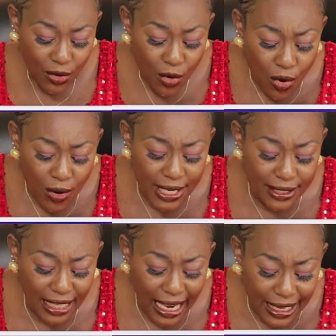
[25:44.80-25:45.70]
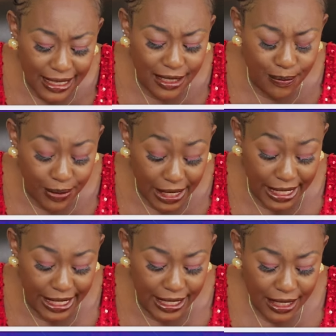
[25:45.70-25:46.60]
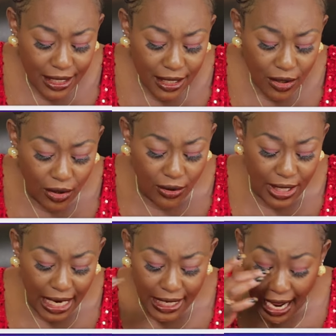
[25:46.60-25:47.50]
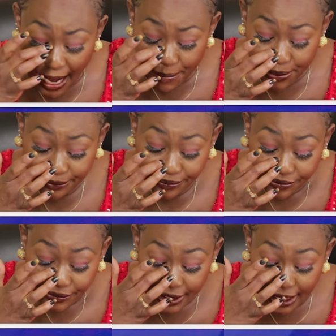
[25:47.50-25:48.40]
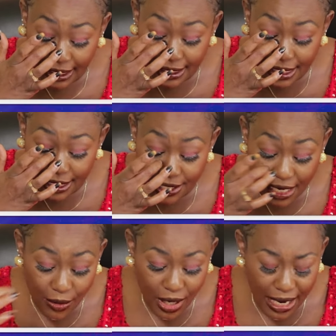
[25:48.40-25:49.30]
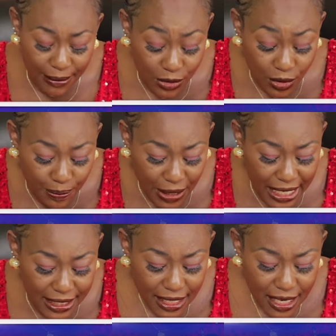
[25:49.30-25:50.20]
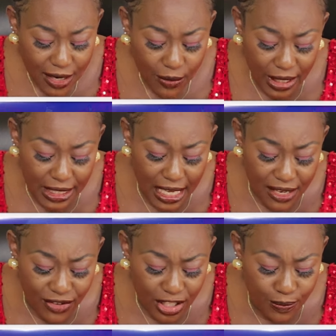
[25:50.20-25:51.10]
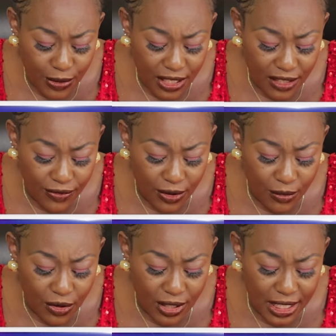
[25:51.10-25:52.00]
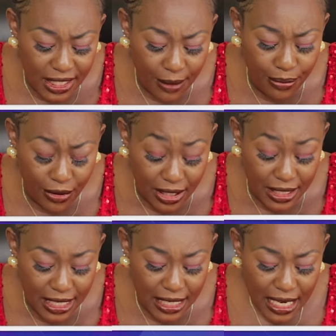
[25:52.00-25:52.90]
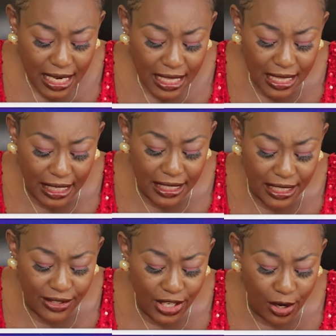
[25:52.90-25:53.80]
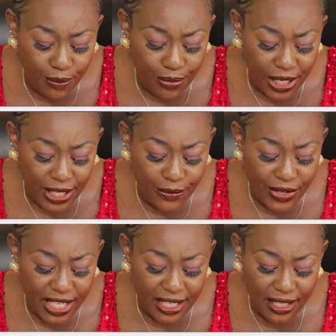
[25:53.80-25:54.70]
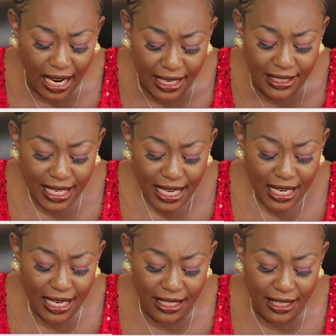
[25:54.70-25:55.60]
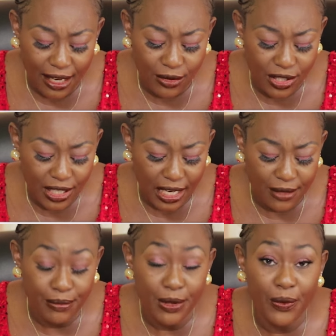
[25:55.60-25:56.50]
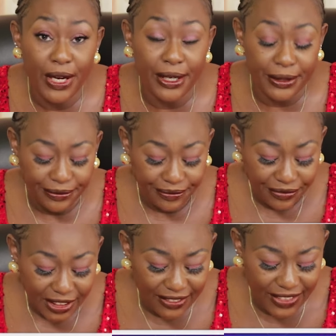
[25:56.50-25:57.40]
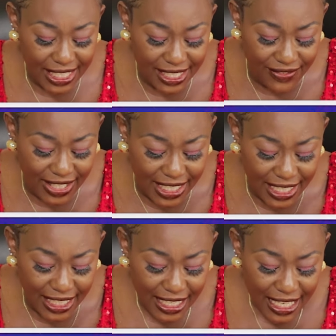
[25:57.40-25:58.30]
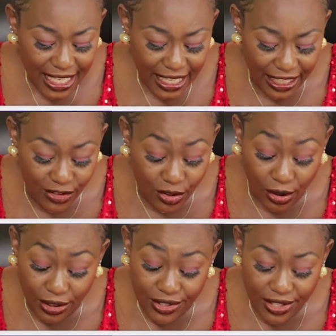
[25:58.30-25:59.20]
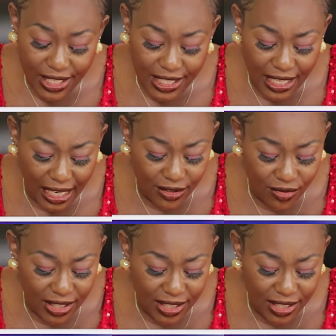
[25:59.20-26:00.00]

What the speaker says: who is cunning playing on an harp. And it shall come to pass, when the evil spirit from God is upon thee, that he shall play with his hand, and thou shalt be well. Verse 17. And Saul said unto